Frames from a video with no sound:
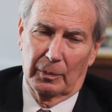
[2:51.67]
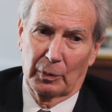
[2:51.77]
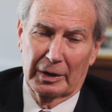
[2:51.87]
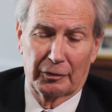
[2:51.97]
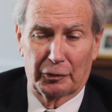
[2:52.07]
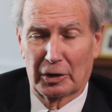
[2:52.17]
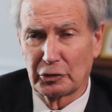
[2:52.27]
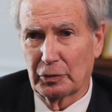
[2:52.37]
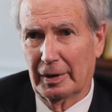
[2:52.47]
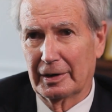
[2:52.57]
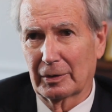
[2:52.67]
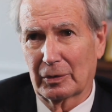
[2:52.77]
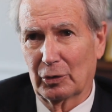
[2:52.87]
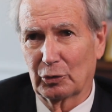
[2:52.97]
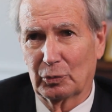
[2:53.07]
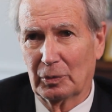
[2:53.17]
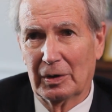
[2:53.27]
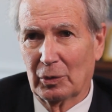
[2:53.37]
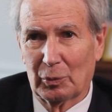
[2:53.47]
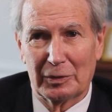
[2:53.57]
We are frustrated because
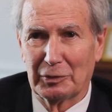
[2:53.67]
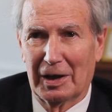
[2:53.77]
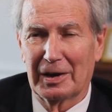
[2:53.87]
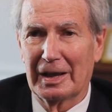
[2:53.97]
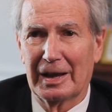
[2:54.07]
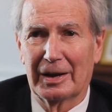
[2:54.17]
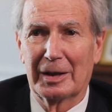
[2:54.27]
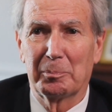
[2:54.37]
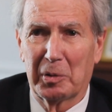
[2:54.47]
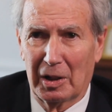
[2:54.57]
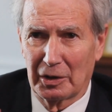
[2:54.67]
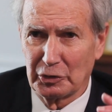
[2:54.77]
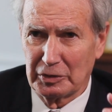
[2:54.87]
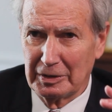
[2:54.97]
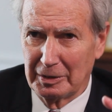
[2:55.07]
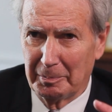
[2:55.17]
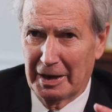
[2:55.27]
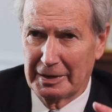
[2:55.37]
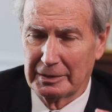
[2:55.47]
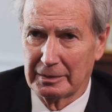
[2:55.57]
we've not had a policy
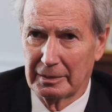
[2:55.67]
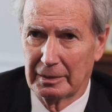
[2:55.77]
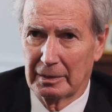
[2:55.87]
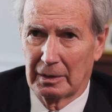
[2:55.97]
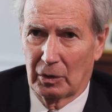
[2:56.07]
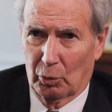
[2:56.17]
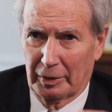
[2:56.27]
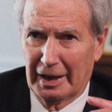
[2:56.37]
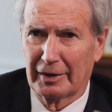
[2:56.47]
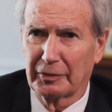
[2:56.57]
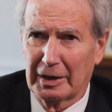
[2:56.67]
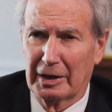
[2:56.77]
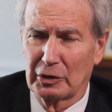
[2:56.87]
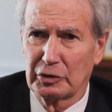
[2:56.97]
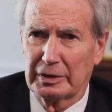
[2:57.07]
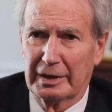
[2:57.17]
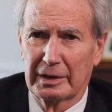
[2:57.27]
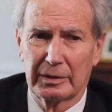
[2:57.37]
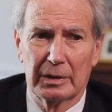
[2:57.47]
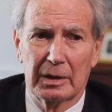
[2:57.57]
debate on
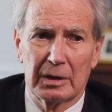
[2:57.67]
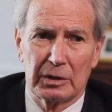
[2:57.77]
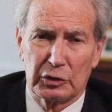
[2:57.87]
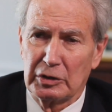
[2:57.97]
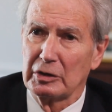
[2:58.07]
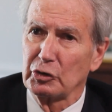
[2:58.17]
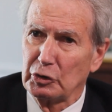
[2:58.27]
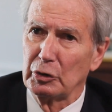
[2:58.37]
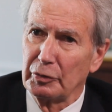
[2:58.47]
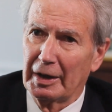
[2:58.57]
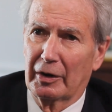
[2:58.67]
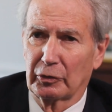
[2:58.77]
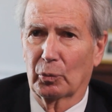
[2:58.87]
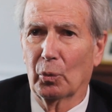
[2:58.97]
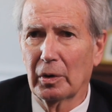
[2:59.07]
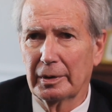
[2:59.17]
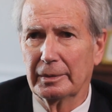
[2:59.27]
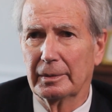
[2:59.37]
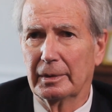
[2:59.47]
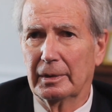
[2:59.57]
Afghanistan since 2001.
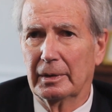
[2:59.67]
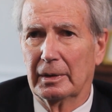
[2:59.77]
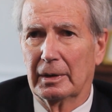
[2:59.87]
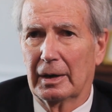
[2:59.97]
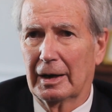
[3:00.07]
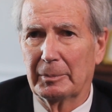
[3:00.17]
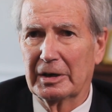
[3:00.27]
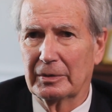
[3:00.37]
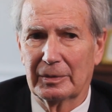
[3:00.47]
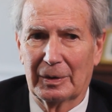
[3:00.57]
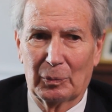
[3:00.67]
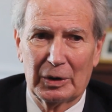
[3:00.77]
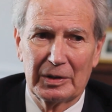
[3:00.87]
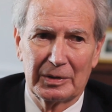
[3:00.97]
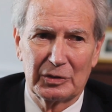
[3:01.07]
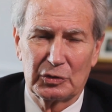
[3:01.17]
I mean, we're in the